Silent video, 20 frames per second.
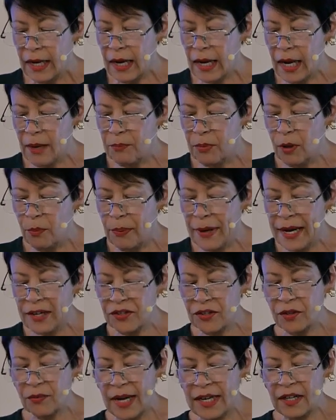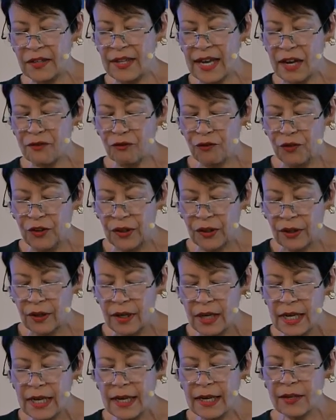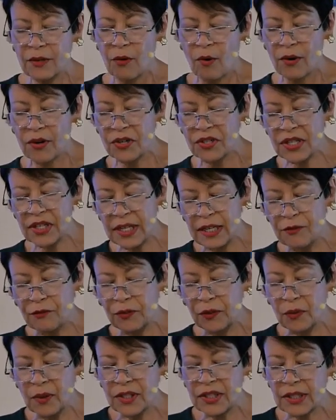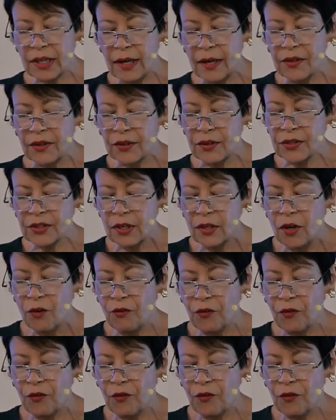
and perpetuated that fear in order to influence others